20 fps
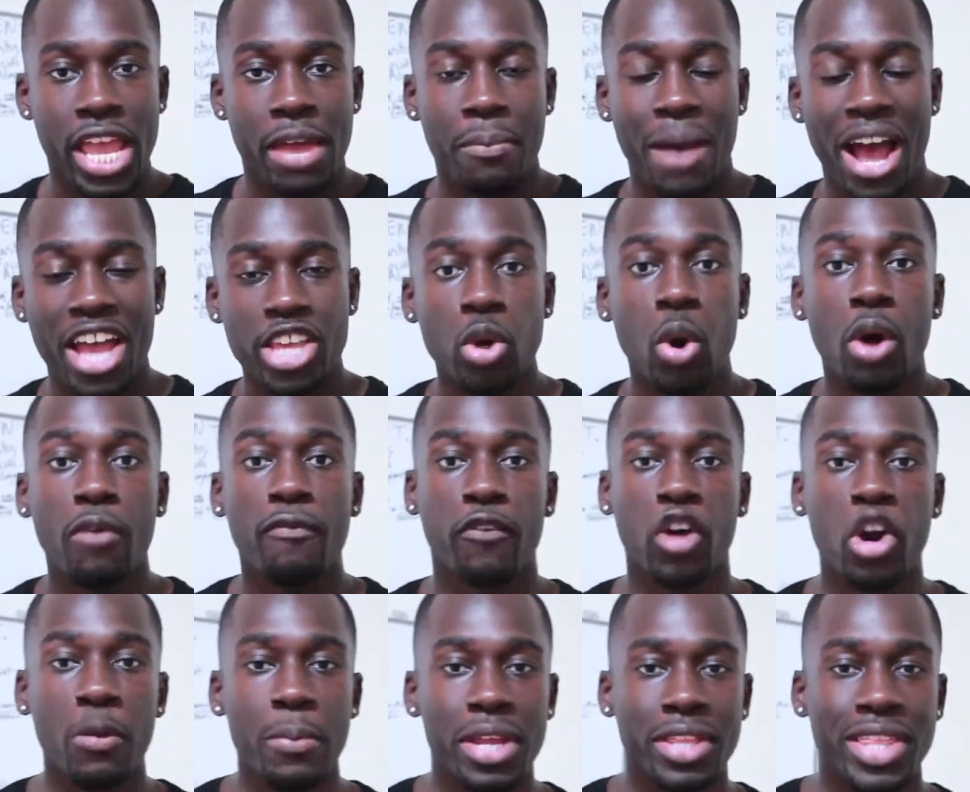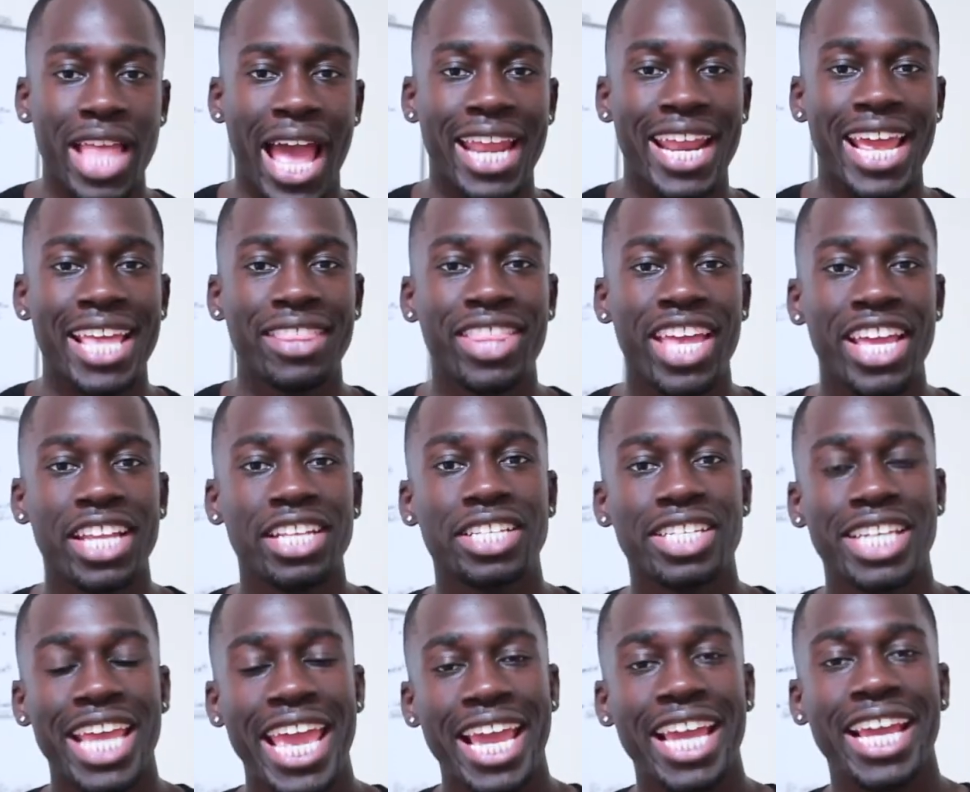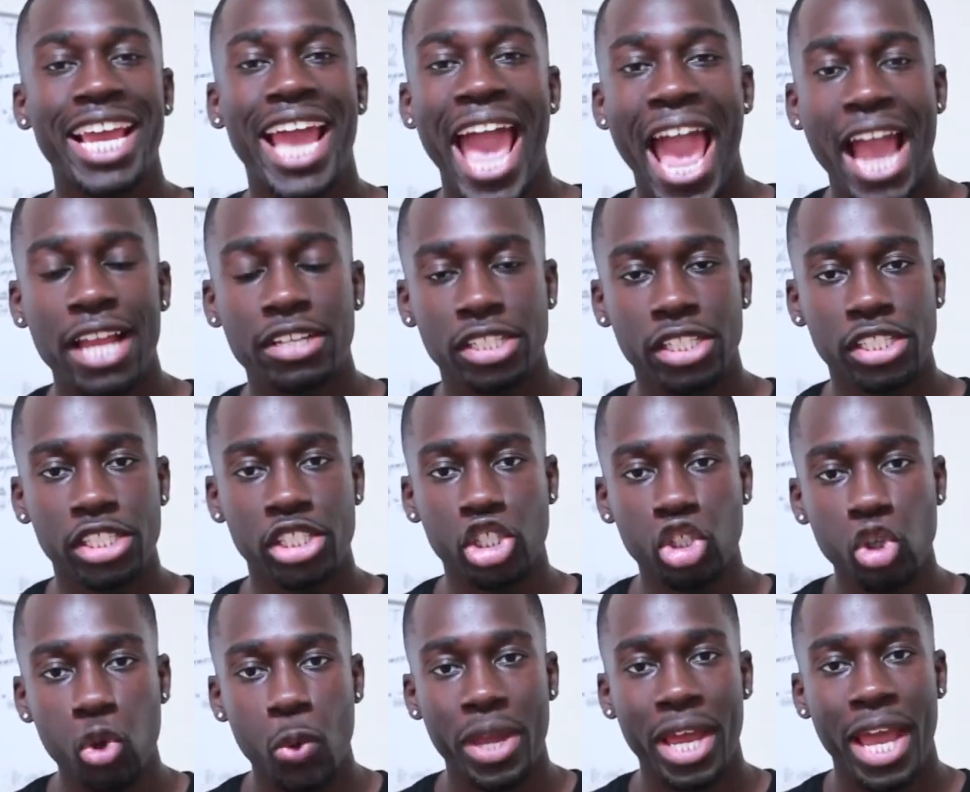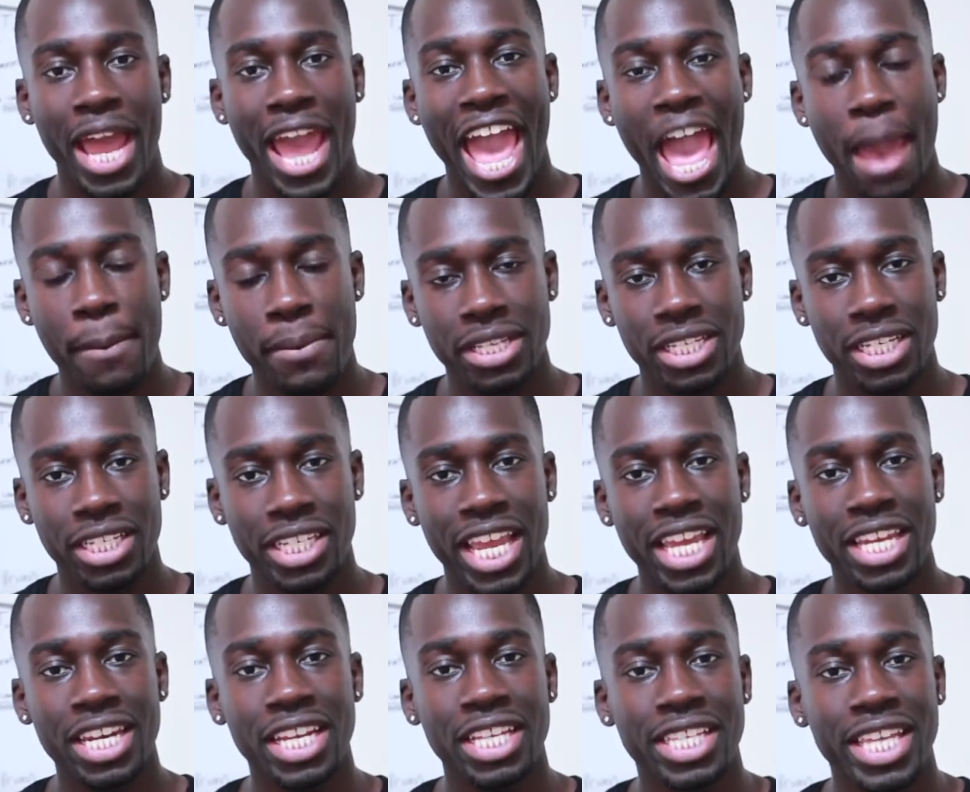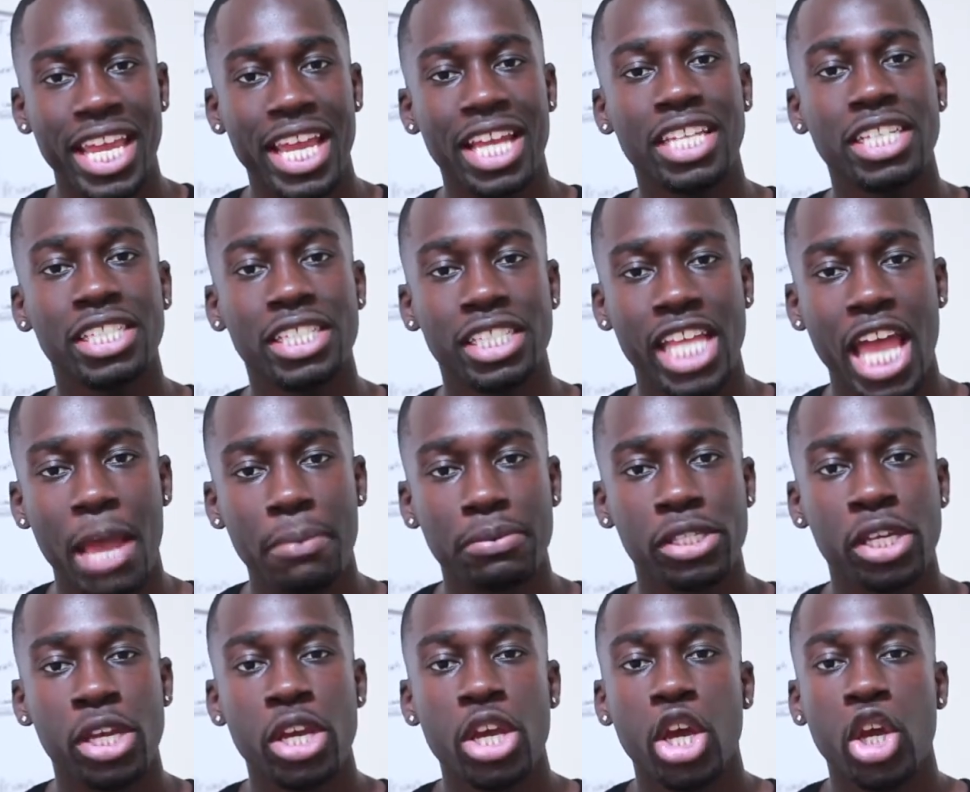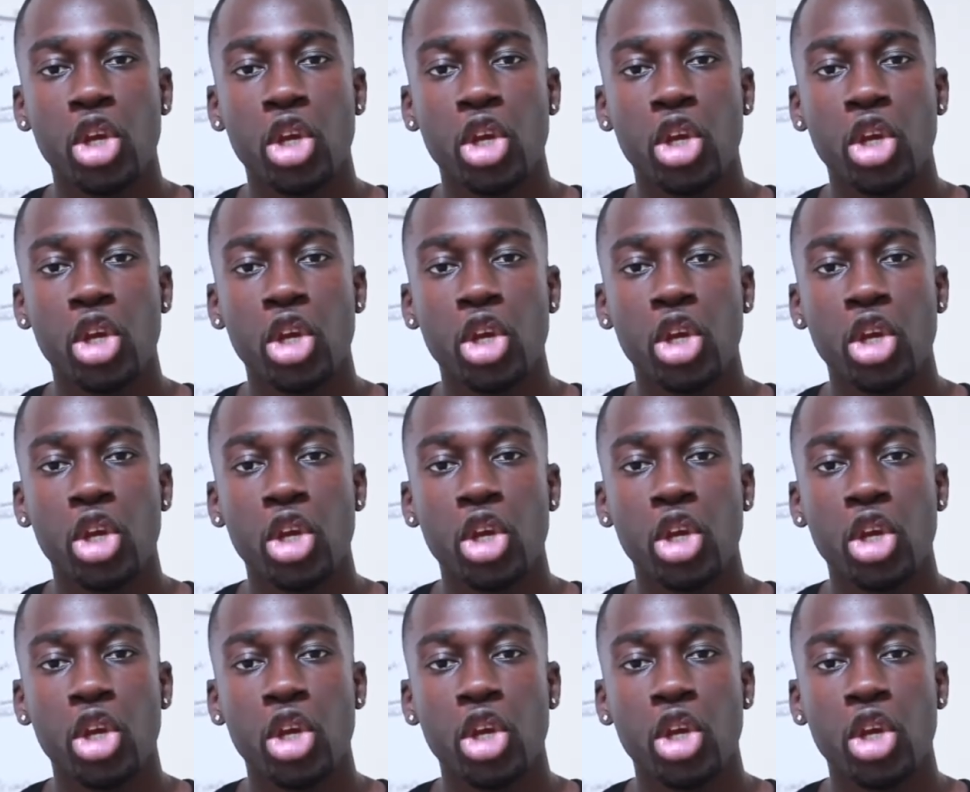by you affirming that and then taking action, doing habits and taking the daily steps,